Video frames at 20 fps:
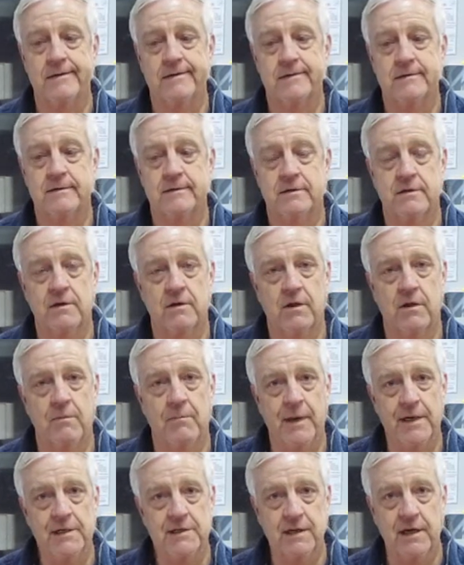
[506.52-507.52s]
So the
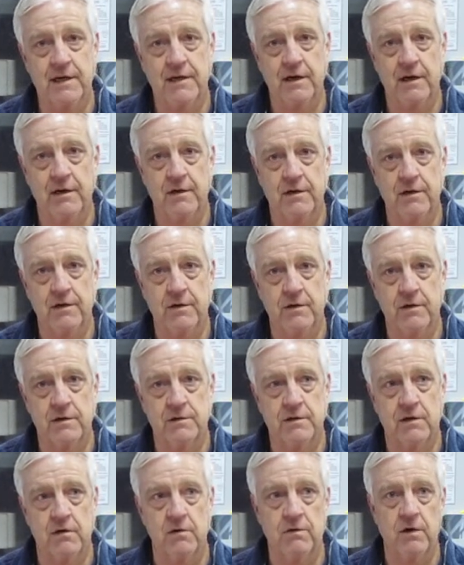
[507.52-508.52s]
best thing to do is
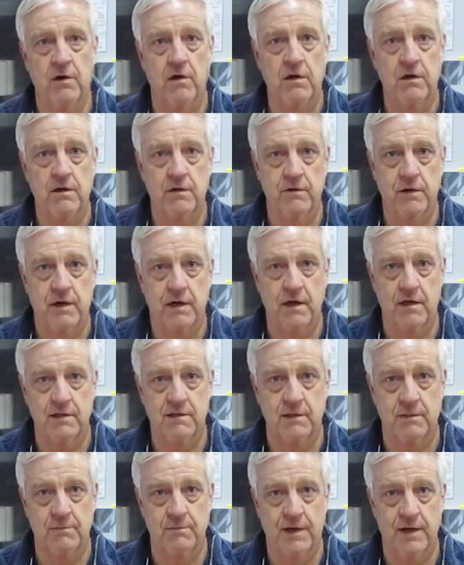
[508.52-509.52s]
go talk to a
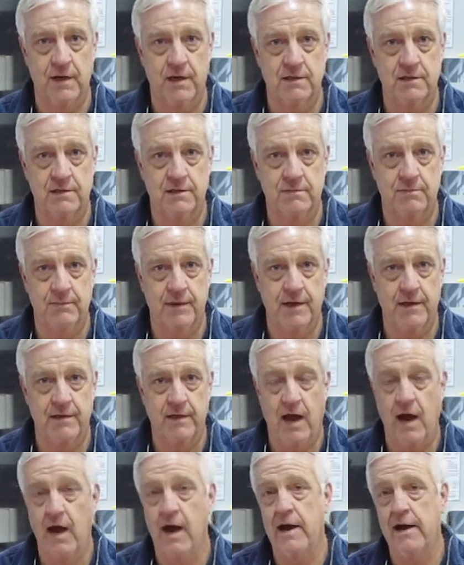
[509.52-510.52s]
custom gunsmith,
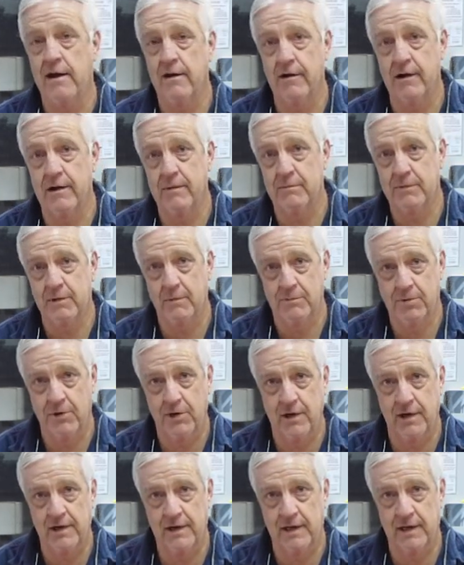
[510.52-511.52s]
hire him to put
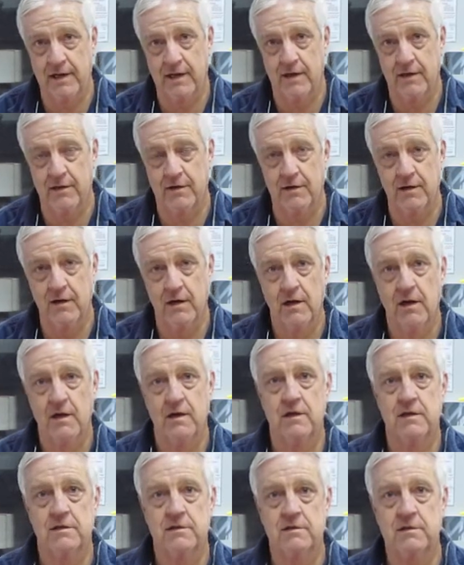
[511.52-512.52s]
it together,
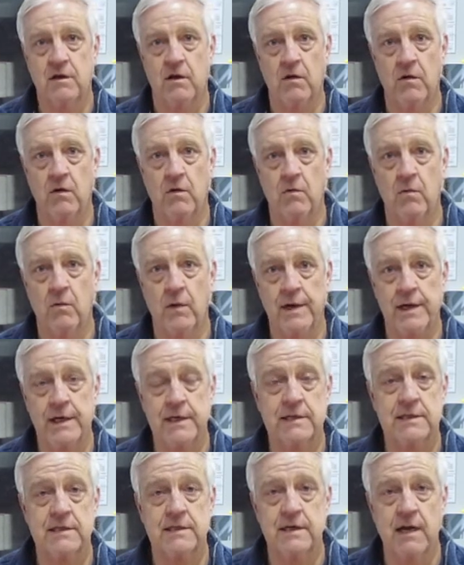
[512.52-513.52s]
so when
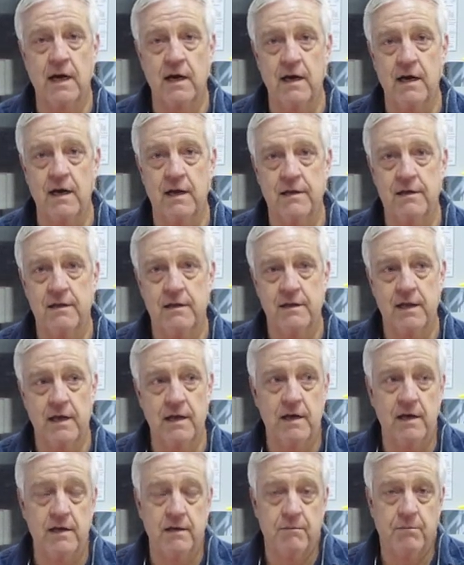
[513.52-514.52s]
it's done, that
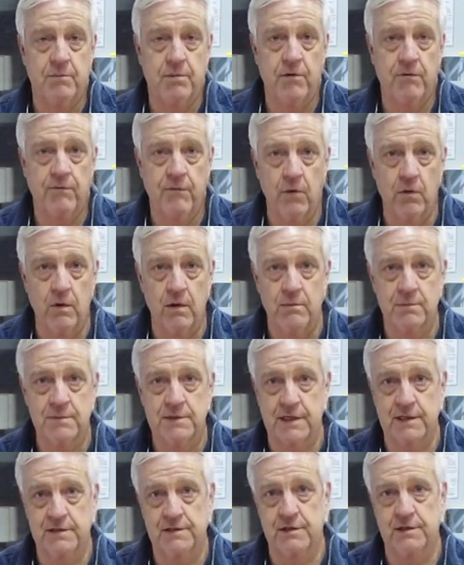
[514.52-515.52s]
it performs
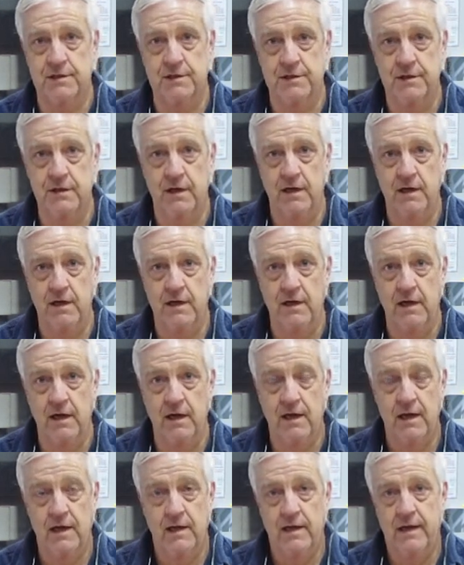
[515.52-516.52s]
as it should
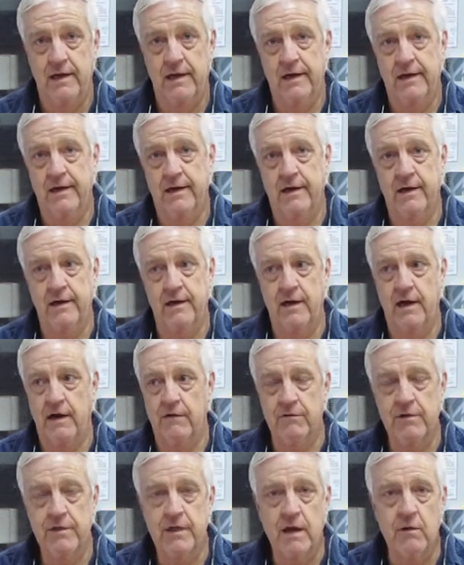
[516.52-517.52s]
and
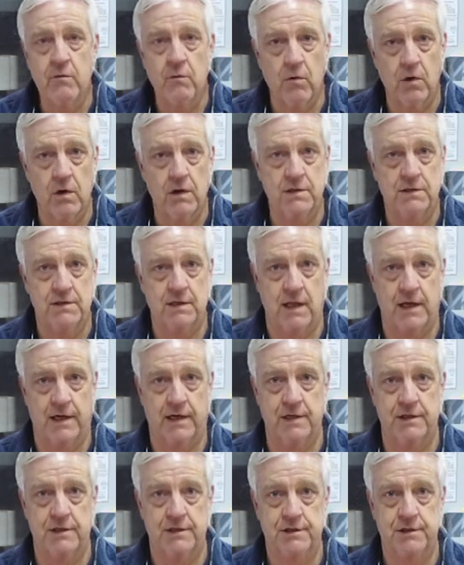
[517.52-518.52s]
everything works like
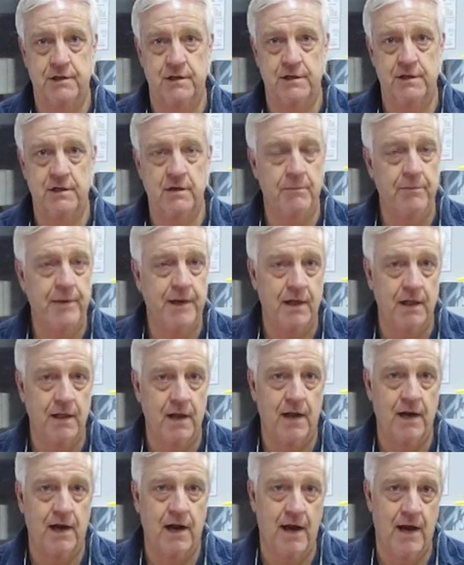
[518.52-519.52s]
it should. You'll be a
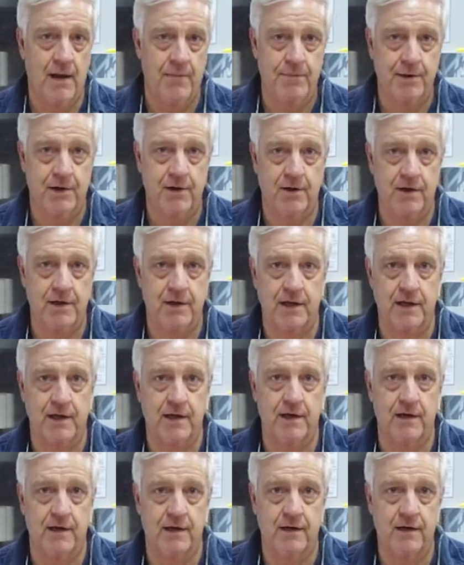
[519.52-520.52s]
lot happier in the
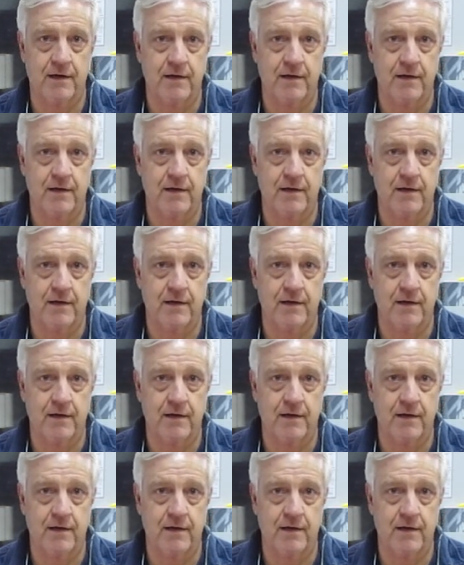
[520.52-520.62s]
end.